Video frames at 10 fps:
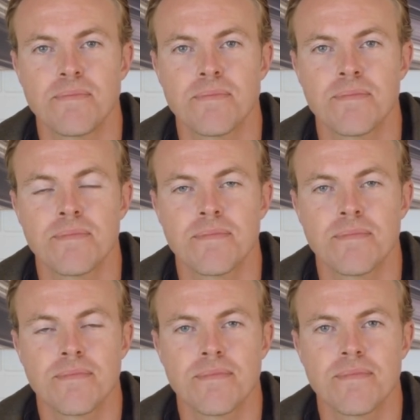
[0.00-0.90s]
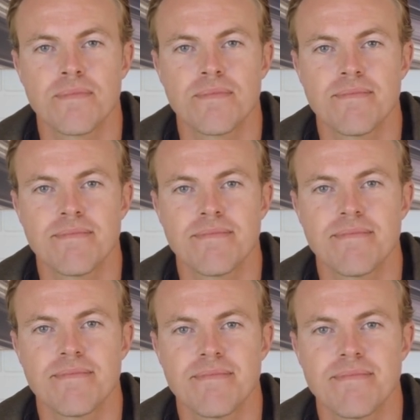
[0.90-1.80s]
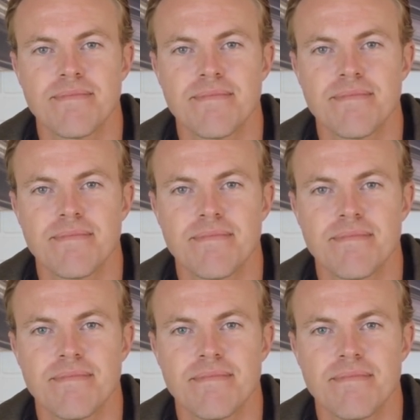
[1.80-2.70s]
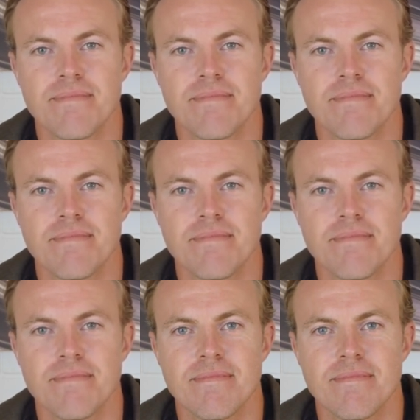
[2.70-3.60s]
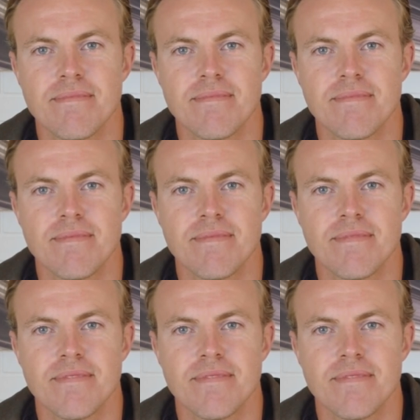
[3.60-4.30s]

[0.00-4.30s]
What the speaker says: Nothing is said.